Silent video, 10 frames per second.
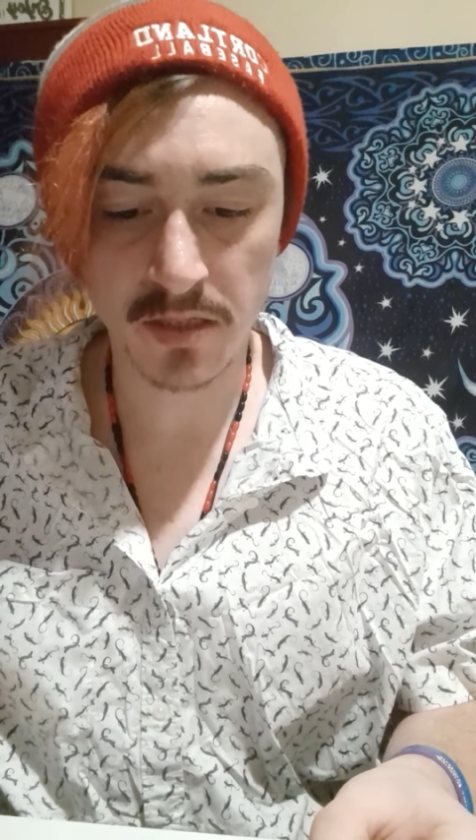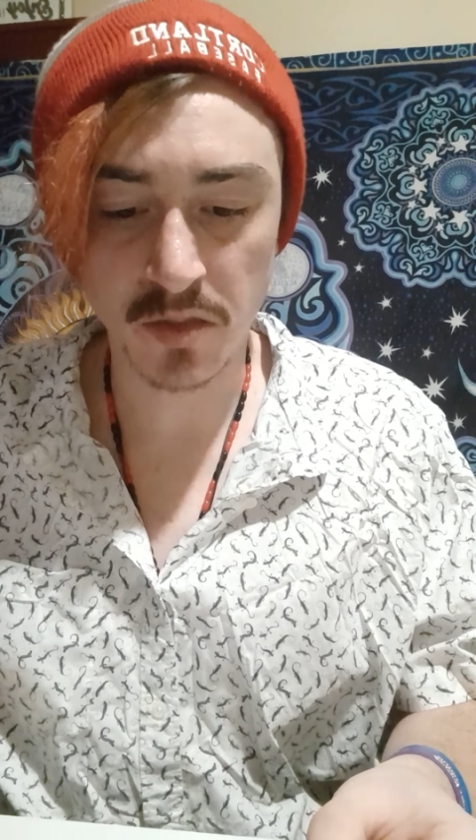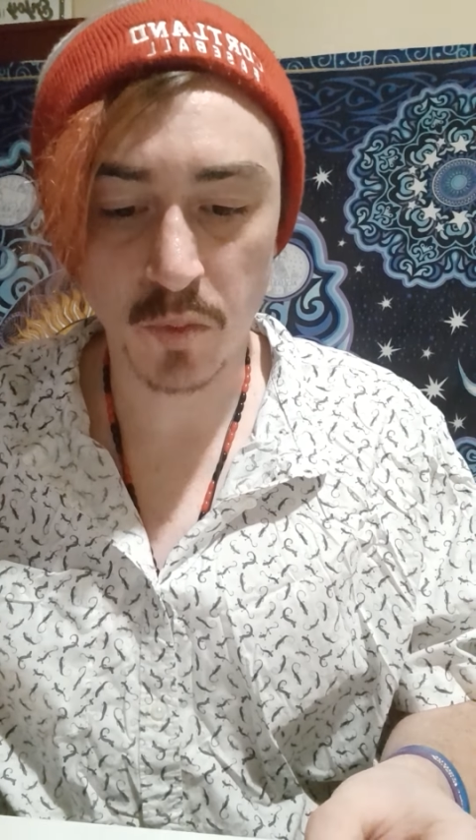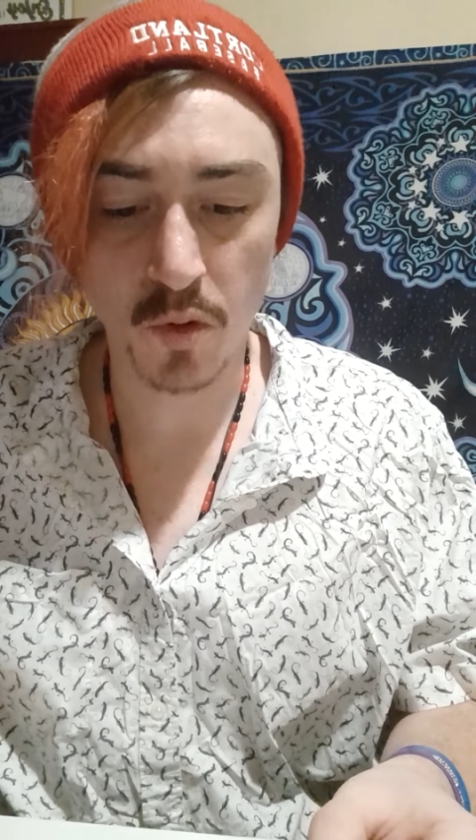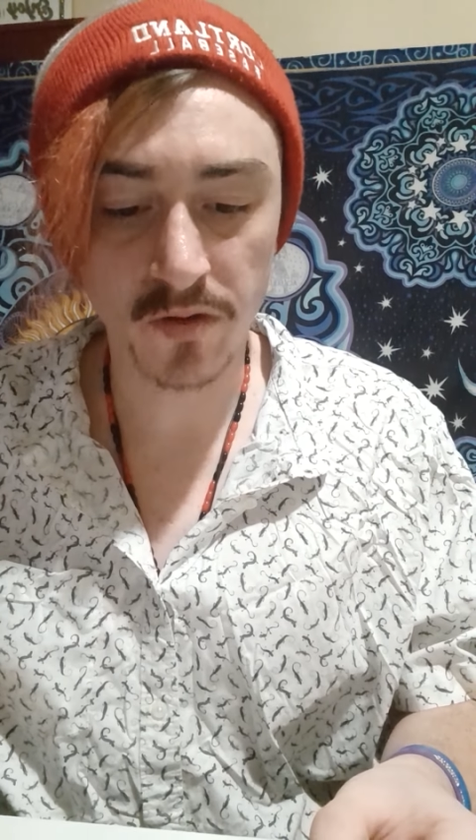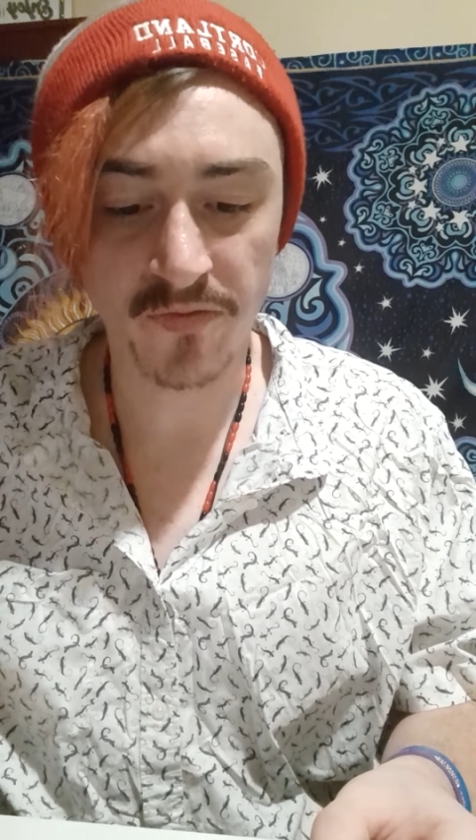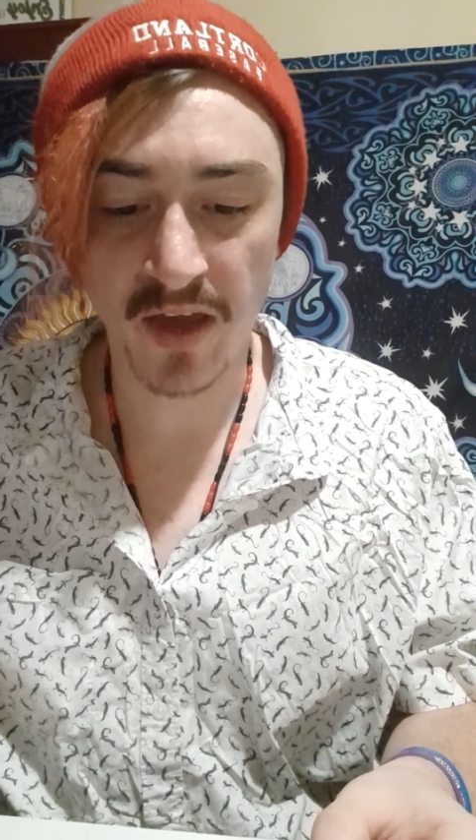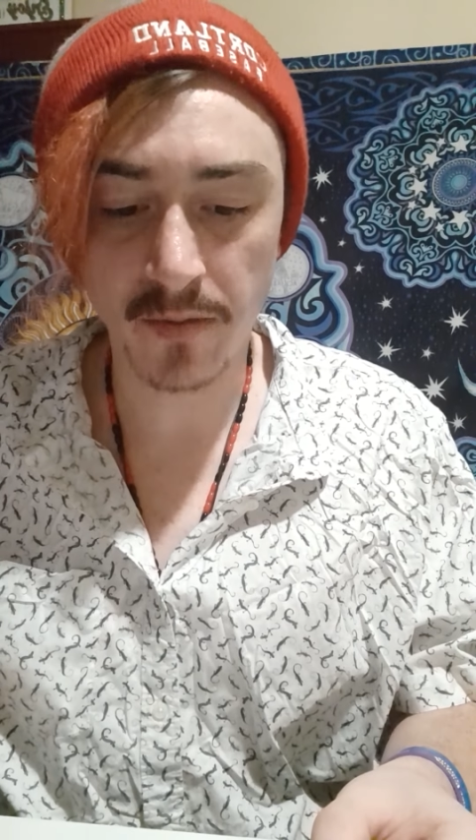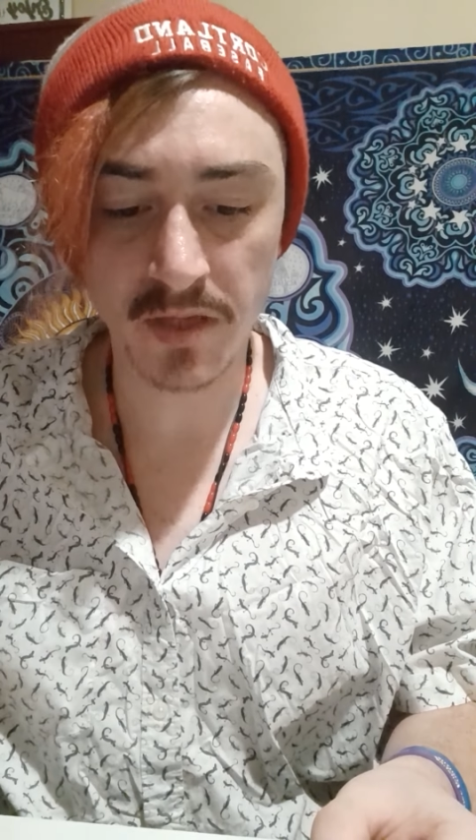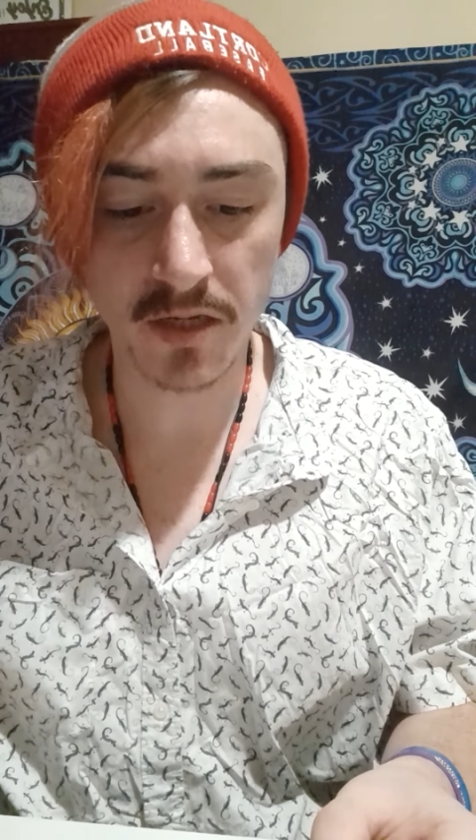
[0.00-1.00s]
supportive
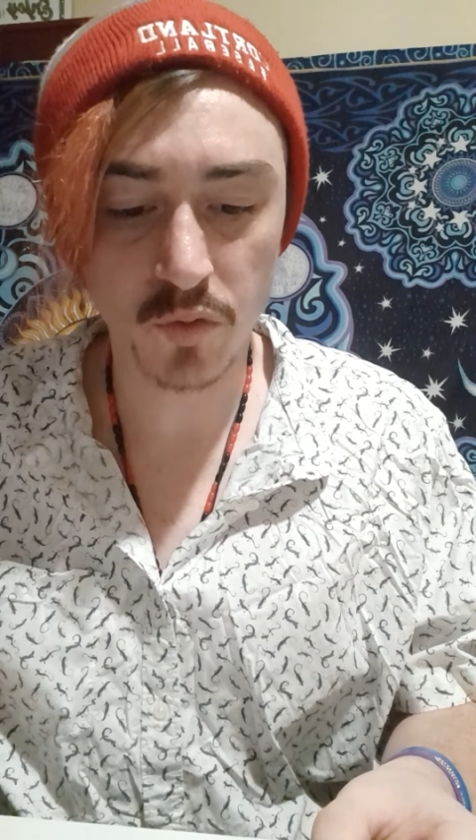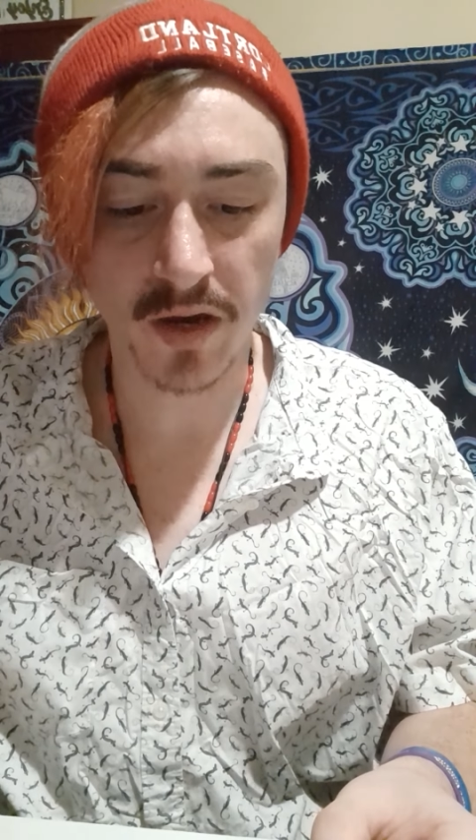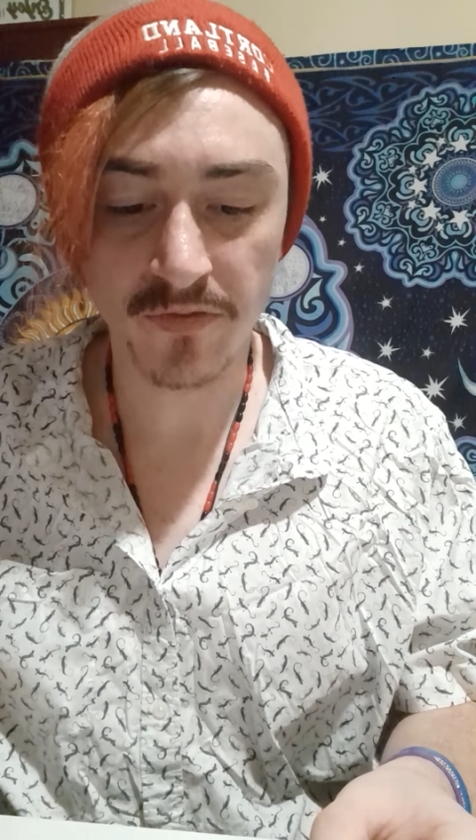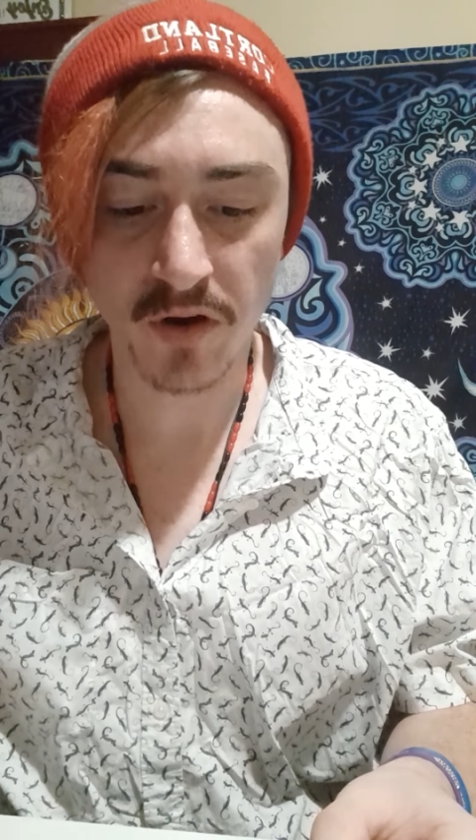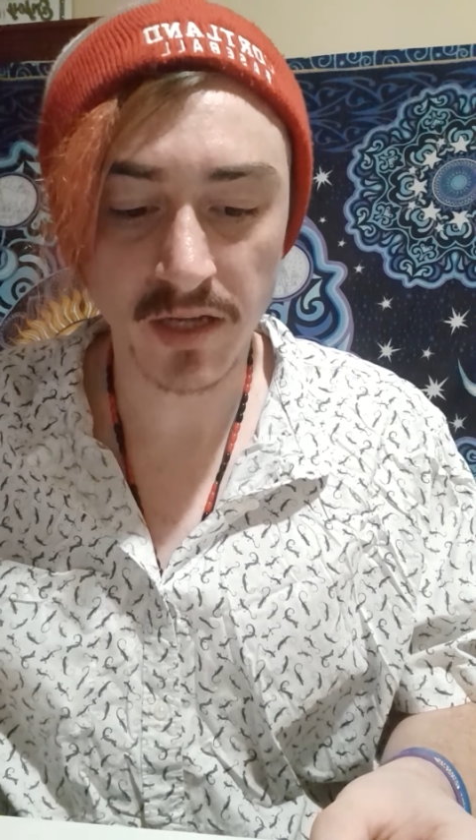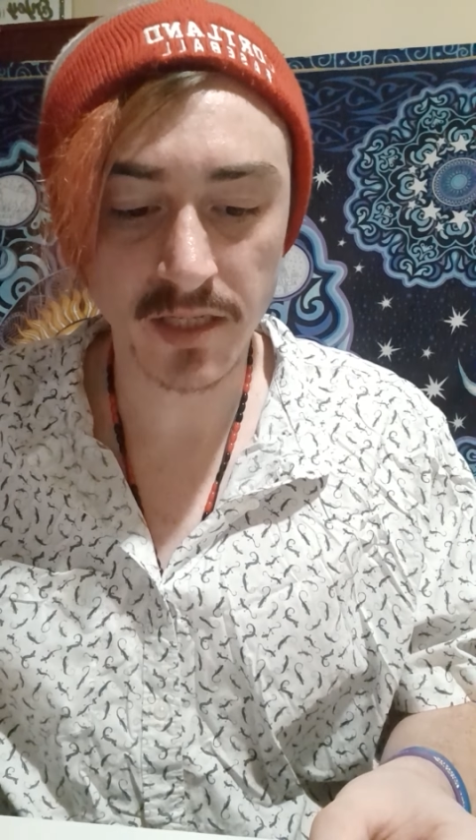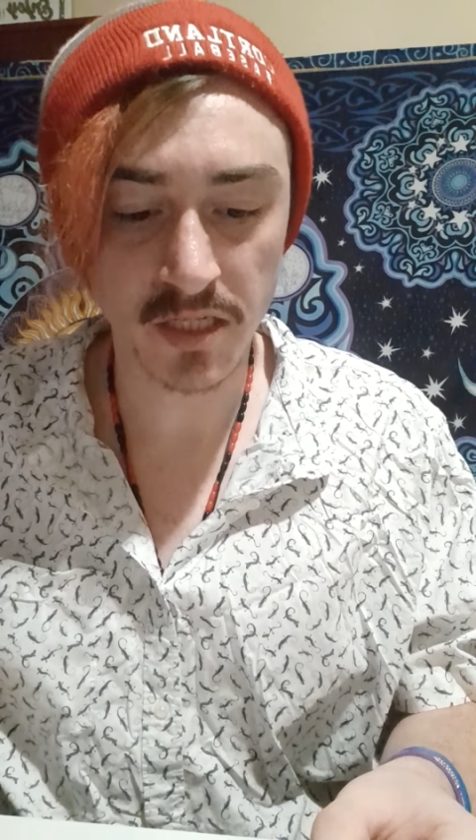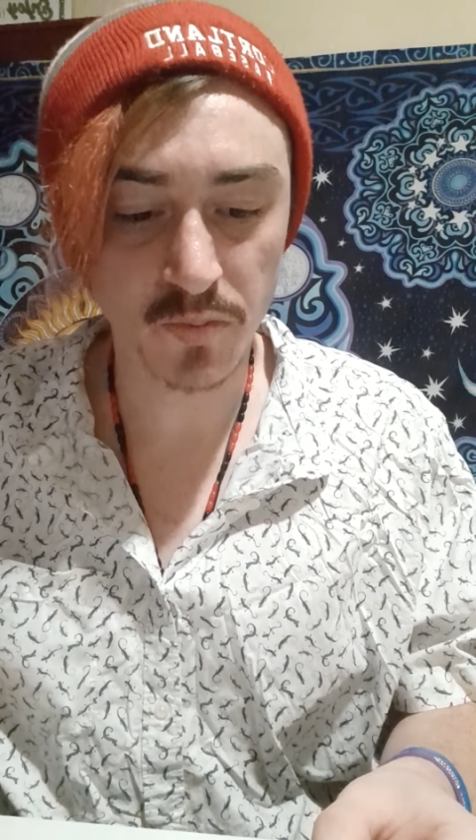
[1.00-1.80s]
family, great friends,